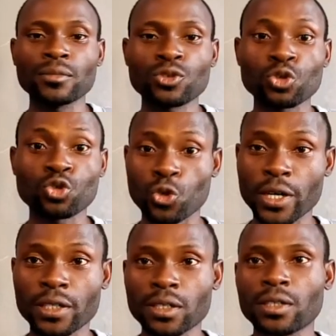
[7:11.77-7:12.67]
to
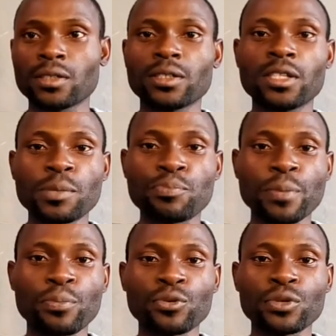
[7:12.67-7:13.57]
train the people
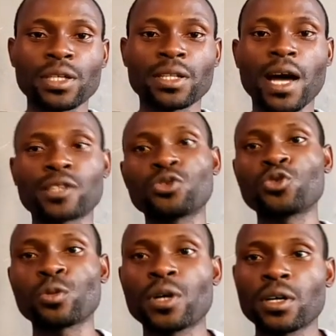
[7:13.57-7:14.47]
in that
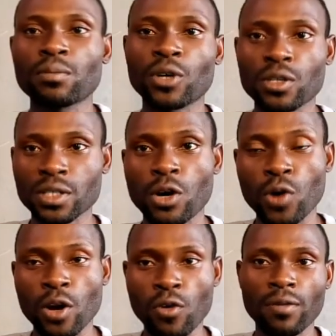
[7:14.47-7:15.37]
group, because they
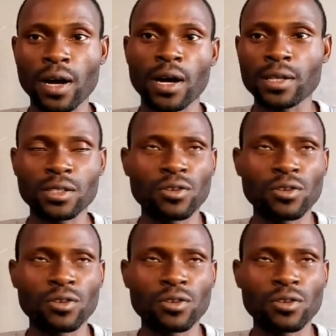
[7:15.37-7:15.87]
were over